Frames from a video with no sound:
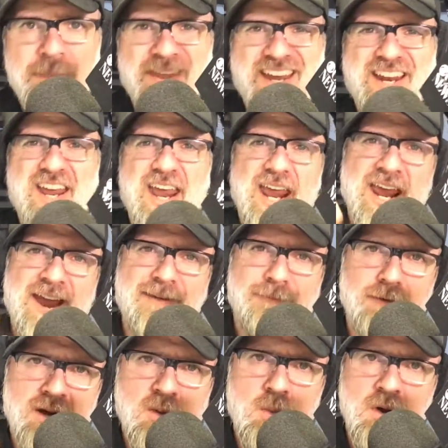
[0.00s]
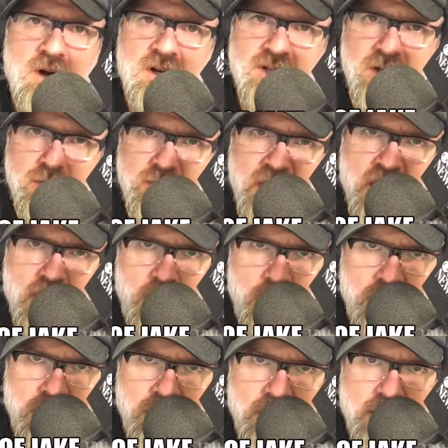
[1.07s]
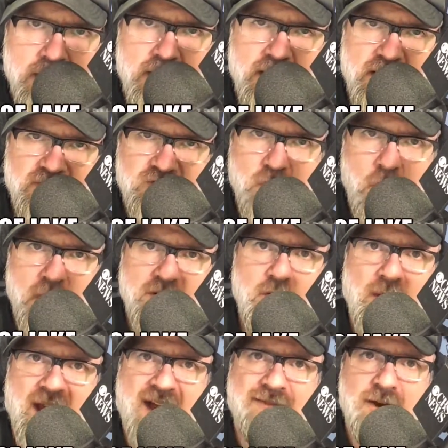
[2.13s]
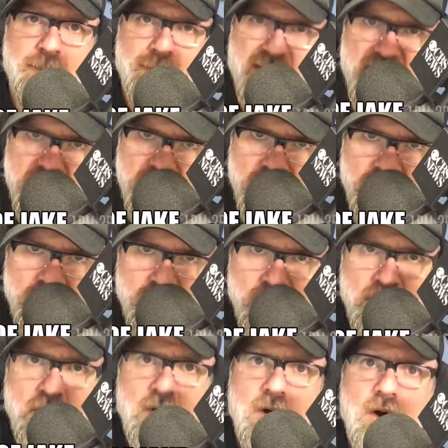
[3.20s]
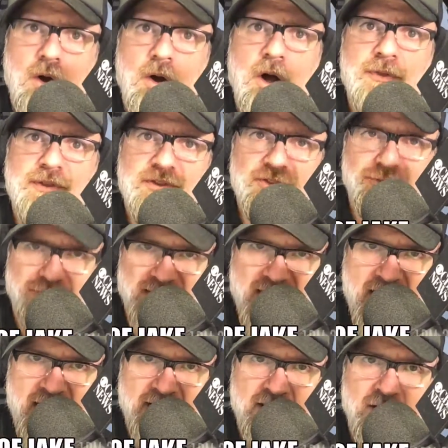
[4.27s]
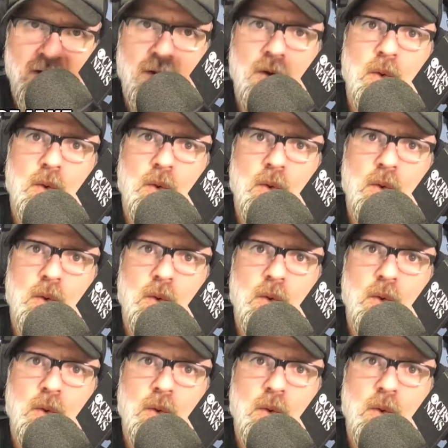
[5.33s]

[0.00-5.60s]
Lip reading: and everyone you know is going to have an opinion on this flag,